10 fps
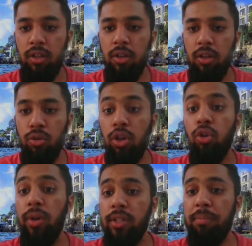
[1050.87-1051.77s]
You could go
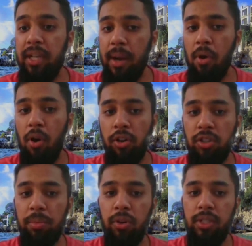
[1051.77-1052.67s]
and become an
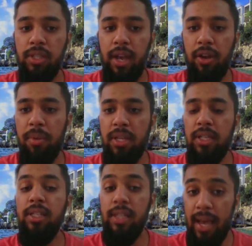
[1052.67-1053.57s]
entrepreneur and start your business.
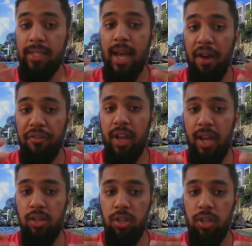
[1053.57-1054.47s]
Yes, having an
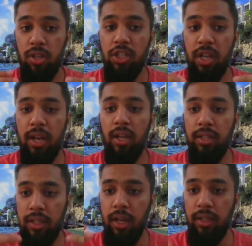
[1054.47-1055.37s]
education
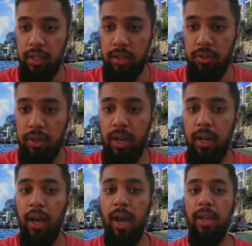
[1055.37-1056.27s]
and a degree
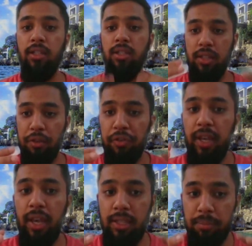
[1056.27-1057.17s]
and the
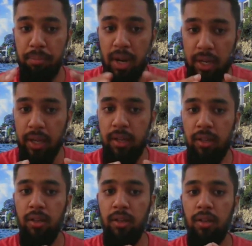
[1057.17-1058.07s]
certificate is brilliant,
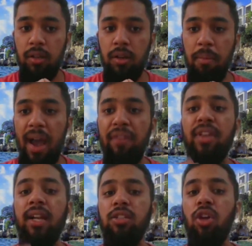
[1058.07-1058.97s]
but if
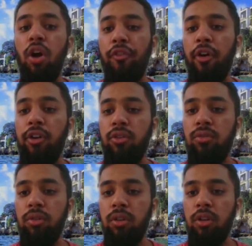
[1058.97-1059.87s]
that is not for you,
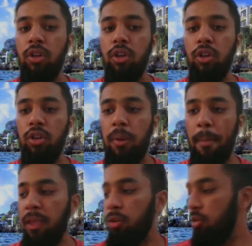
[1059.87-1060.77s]

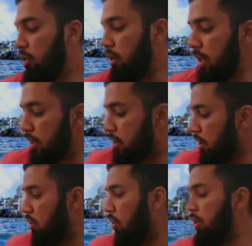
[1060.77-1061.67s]
you don't need to
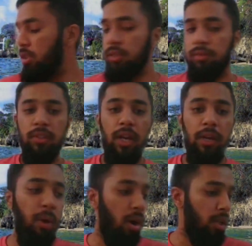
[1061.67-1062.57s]
go to
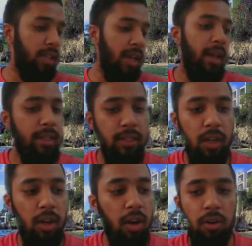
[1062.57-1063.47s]
Polytechnic to
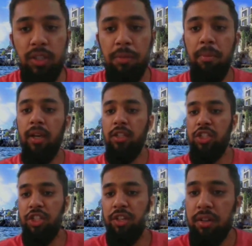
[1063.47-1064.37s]
learn how to make a
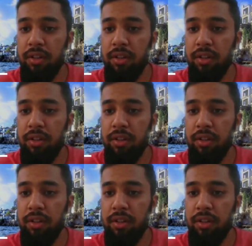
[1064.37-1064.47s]
chair.